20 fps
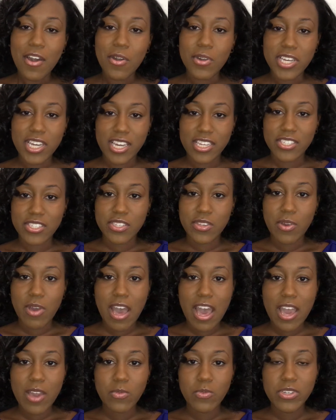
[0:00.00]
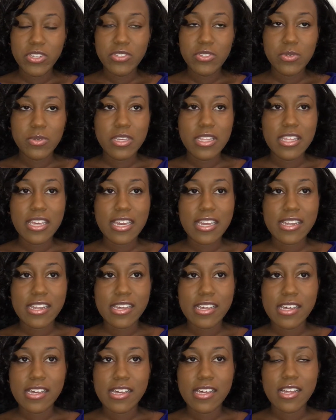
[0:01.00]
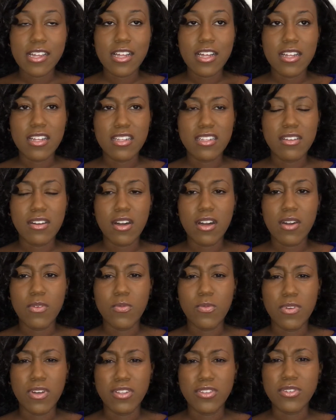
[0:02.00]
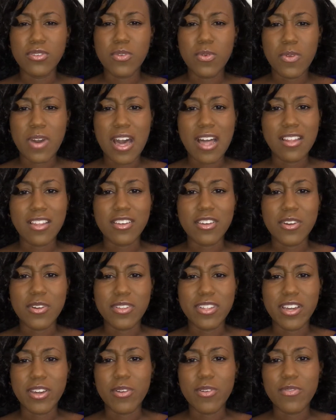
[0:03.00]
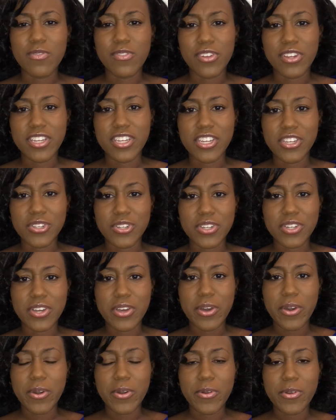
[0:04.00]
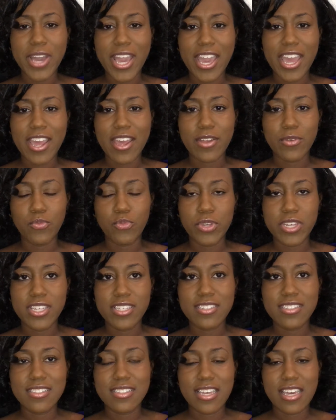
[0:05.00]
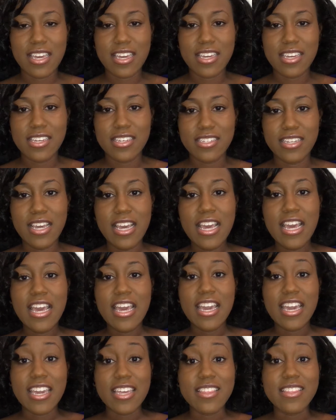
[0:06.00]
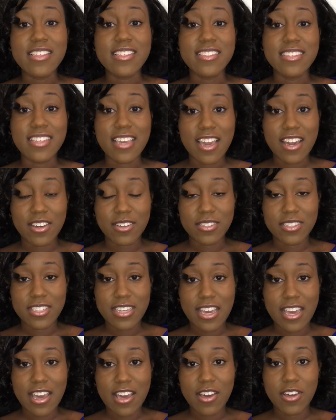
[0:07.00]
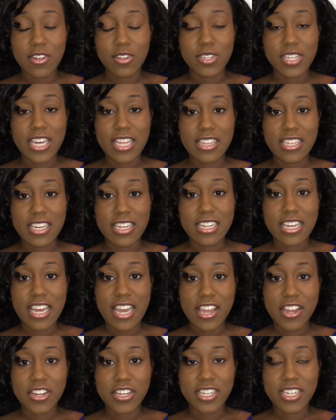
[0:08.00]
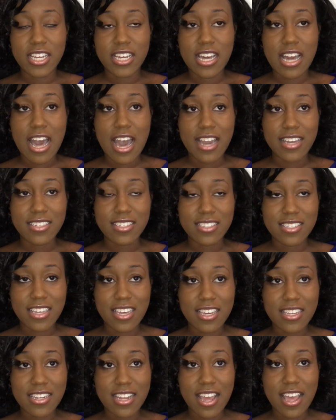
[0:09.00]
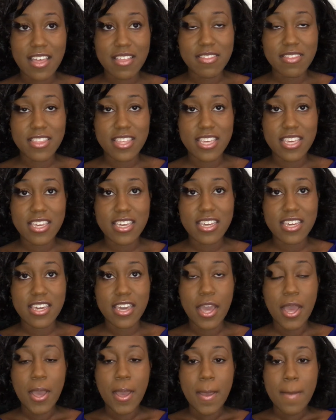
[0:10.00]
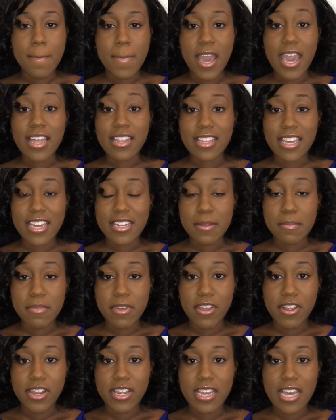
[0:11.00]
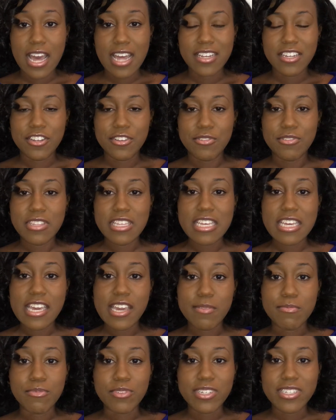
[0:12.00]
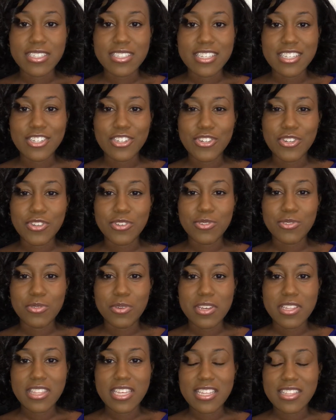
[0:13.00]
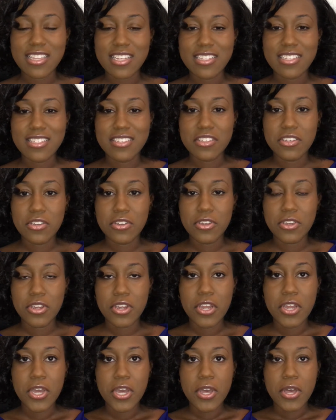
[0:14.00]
Okay, so I went to Atlanta a little while ago, like over a year ago, and we stayed in the downtown Atlanta area. I stayed at the Atlanta Marriott near the Emory Center, so I think that's near